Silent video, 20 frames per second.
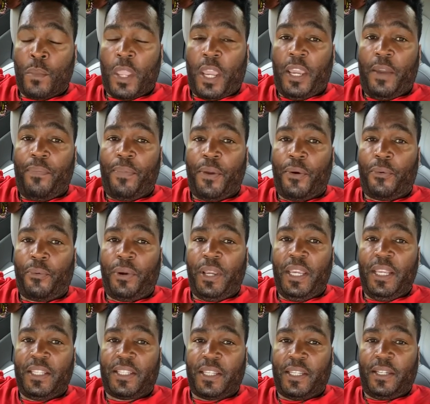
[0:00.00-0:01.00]
And the
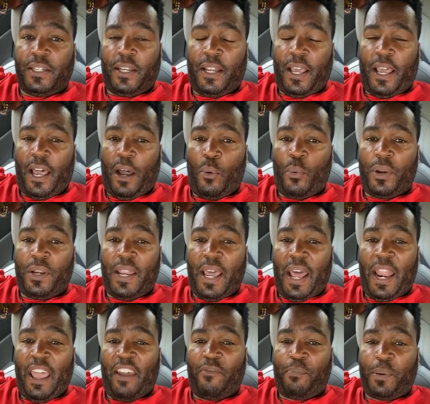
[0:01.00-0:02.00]
reason I would
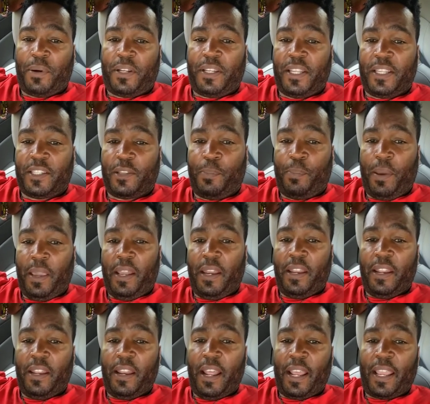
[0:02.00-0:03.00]
not have participated
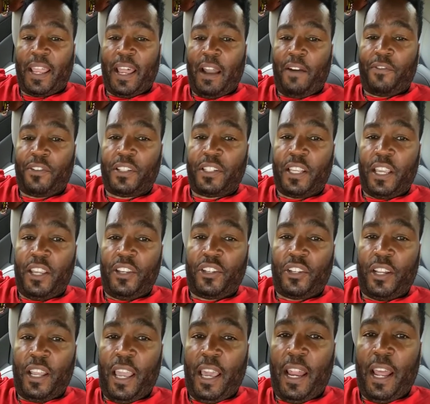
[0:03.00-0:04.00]
in that
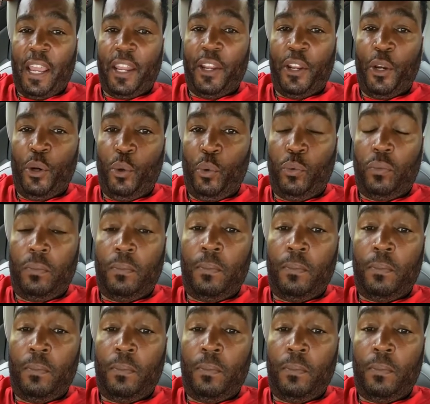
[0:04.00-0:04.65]
conversation had I known